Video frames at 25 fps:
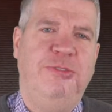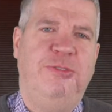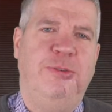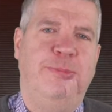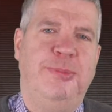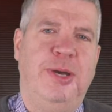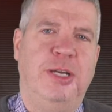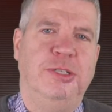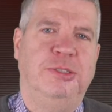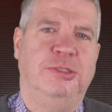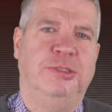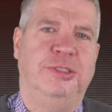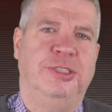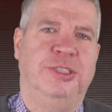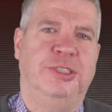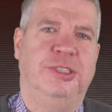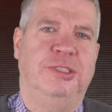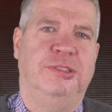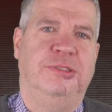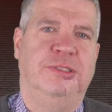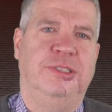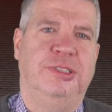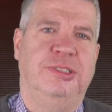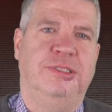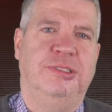for motor
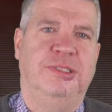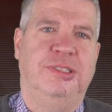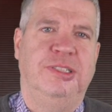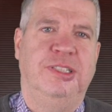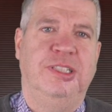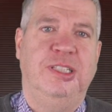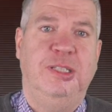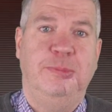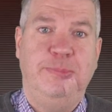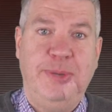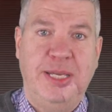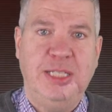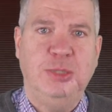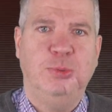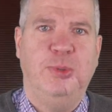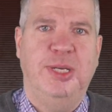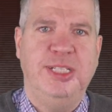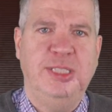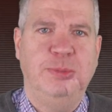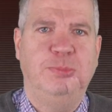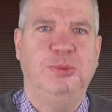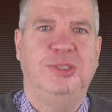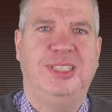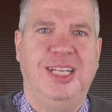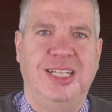insurance, the best way
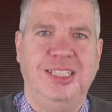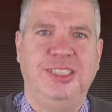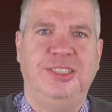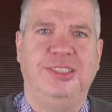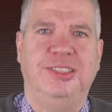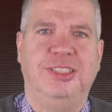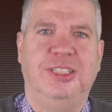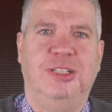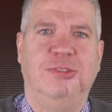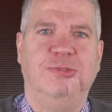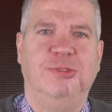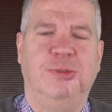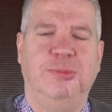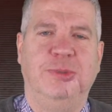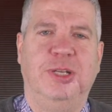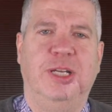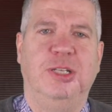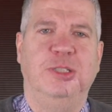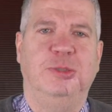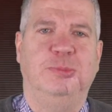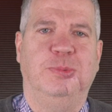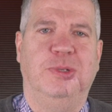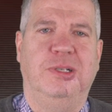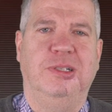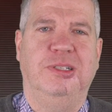to protect yourself from
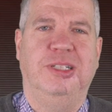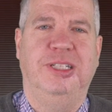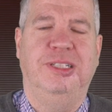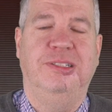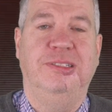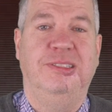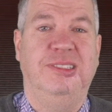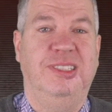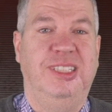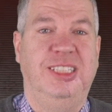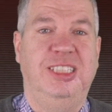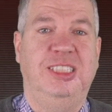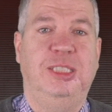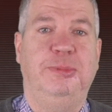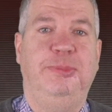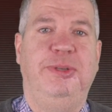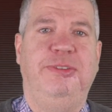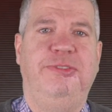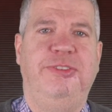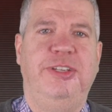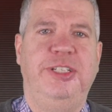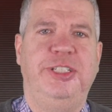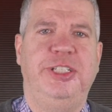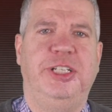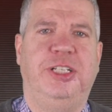ghost broking is to be
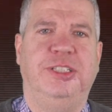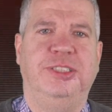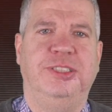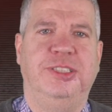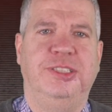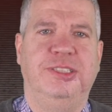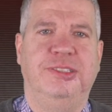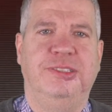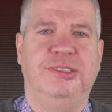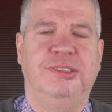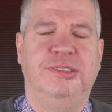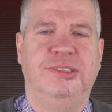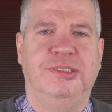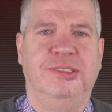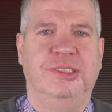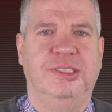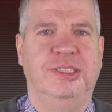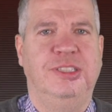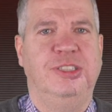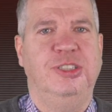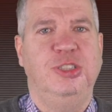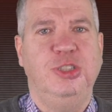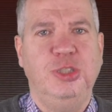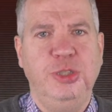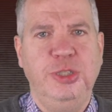vigilant.
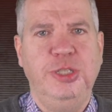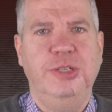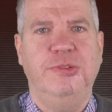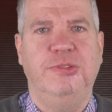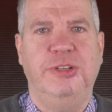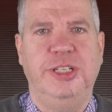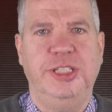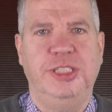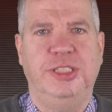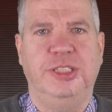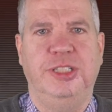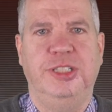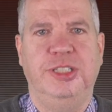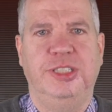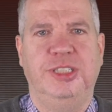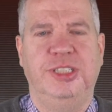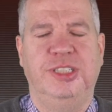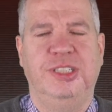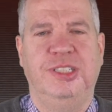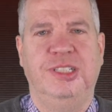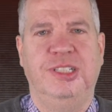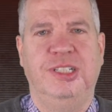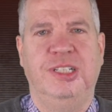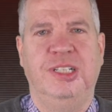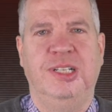Do your
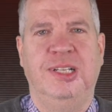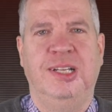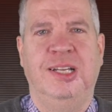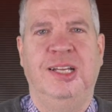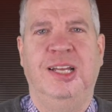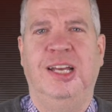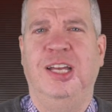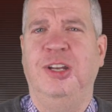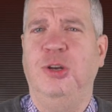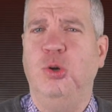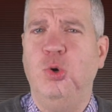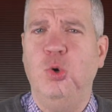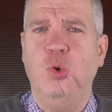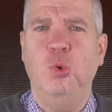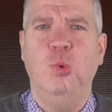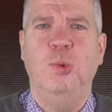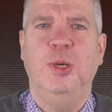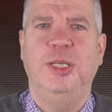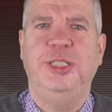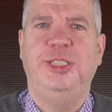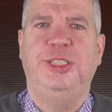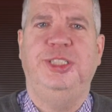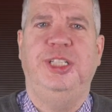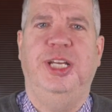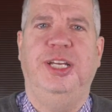research and
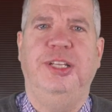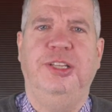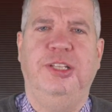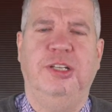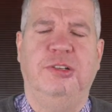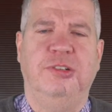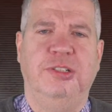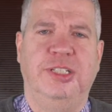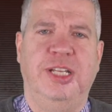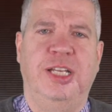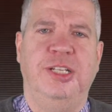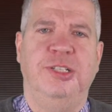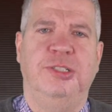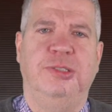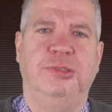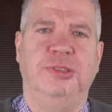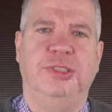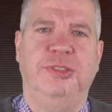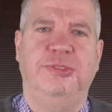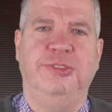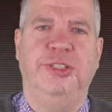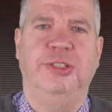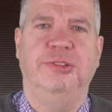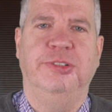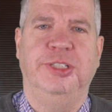always check the credentials
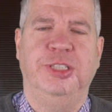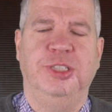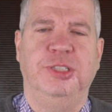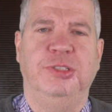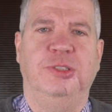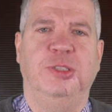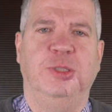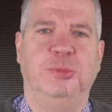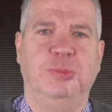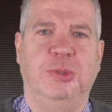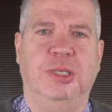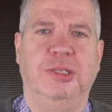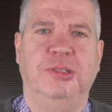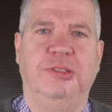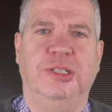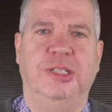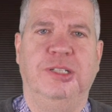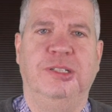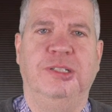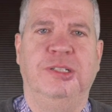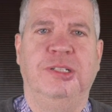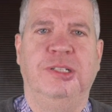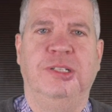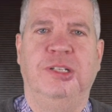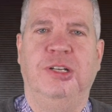of your insurance
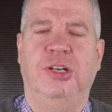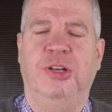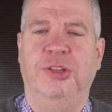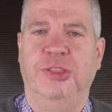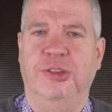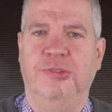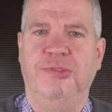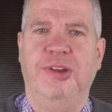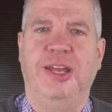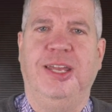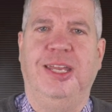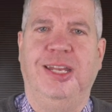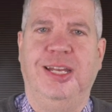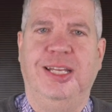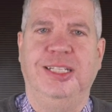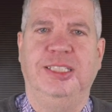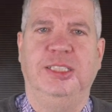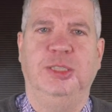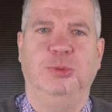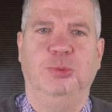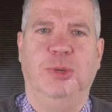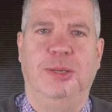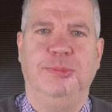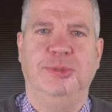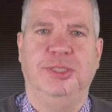broker on the
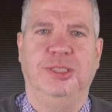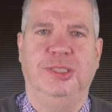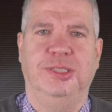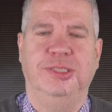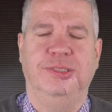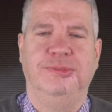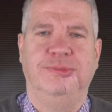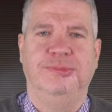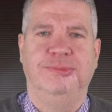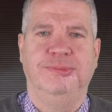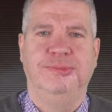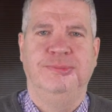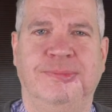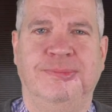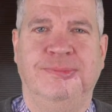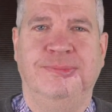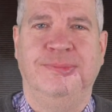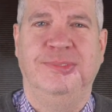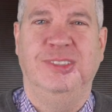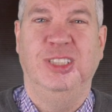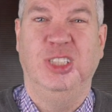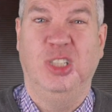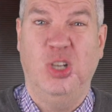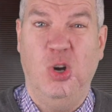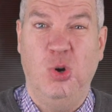regulator's website.
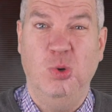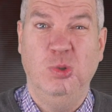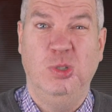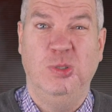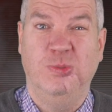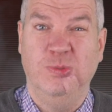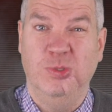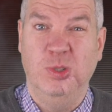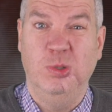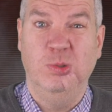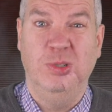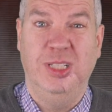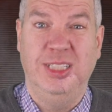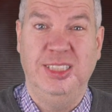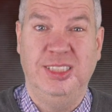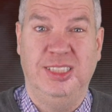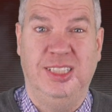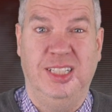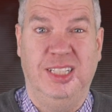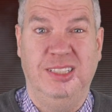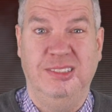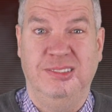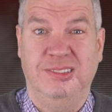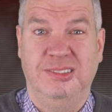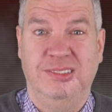The golden rule is
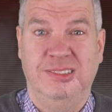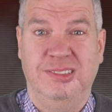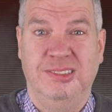though,